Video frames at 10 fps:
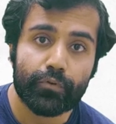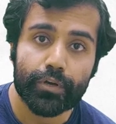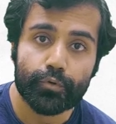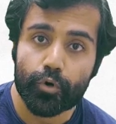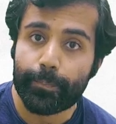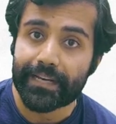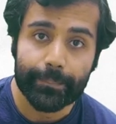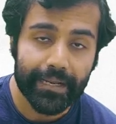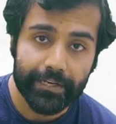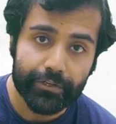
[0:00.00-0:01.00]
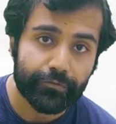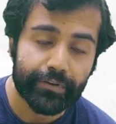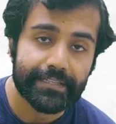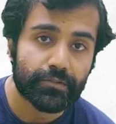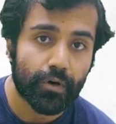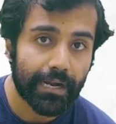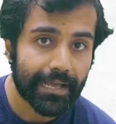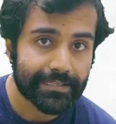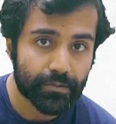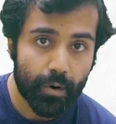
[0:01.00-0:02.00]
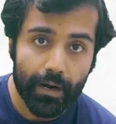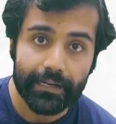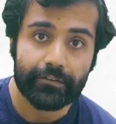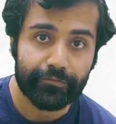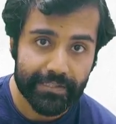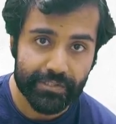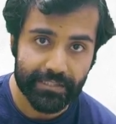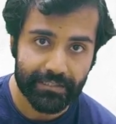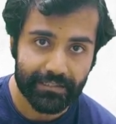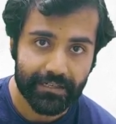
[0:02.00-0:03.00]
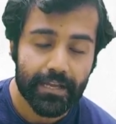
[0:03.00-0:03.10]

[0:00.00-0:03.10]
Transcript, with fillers: want to open up an interface called as order fetcher,